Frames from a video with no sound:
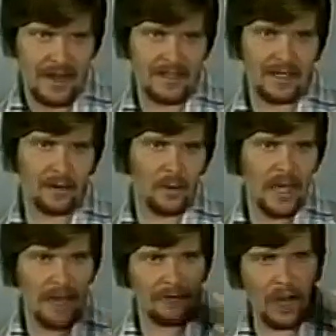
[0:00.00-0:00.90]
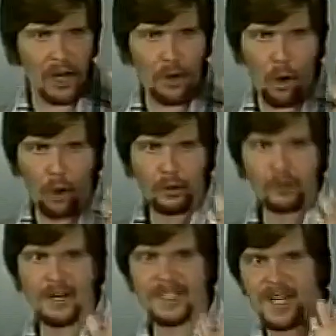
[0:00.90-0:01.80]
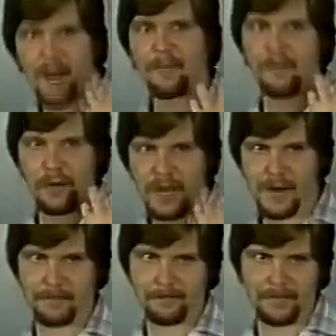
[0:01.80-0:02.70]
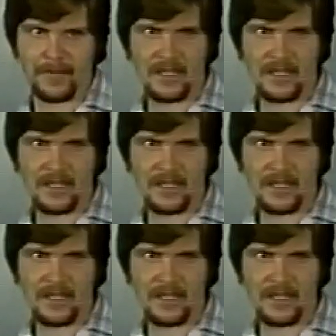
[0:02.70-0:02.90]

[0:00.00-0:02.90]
until we have gotten all dressed up for him.